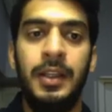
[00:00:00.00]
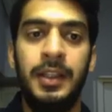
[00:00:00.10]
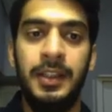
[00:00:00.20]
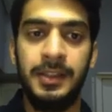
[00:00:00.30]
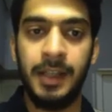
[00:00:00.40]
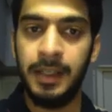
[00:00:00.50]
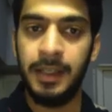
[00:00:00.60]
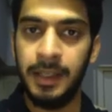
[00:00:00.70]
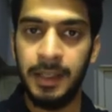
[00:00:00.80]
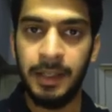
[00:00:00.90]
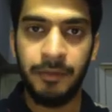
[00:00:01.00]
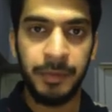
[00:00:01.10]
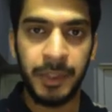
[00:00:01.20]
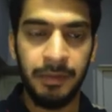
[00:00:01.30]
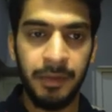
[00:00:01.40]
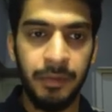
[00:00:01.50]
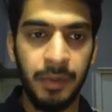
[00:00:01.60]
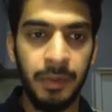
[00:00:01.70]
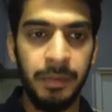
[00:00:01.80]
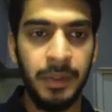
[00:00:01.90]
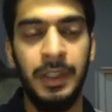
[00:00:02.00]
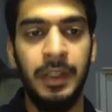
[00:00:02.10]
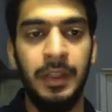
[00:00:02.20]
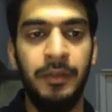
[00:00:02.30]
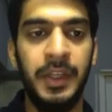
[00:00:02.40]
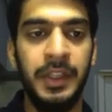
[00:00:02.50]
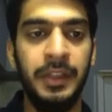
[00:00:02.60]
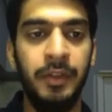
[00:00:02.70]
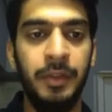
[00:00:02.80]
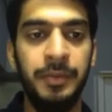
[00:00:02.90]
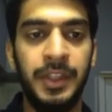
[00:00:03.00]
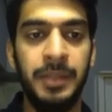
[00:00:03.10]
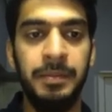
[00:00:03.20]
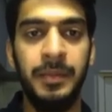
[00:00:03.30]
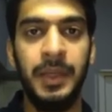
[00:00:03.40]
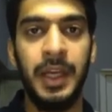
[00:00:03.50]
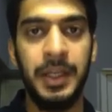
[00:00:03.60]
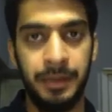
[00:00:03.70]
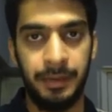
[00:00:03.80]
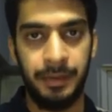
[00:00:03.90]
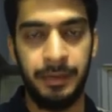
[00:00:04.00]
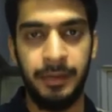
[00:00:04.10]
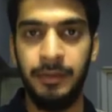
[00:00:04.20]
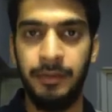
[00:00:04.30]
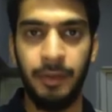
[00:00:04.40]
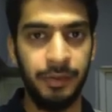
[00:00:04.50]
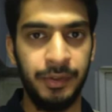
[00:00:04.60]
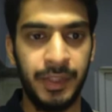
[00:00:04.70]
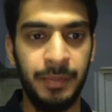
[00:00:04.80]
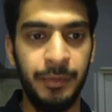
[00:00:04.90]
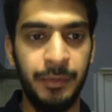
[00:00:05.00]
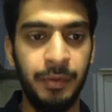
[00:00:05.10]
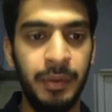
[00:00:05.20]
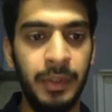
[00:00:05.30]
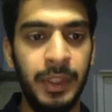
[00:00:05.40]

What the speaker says: Discard en from the given verb. We get the verb stem änder. Follow the same rule.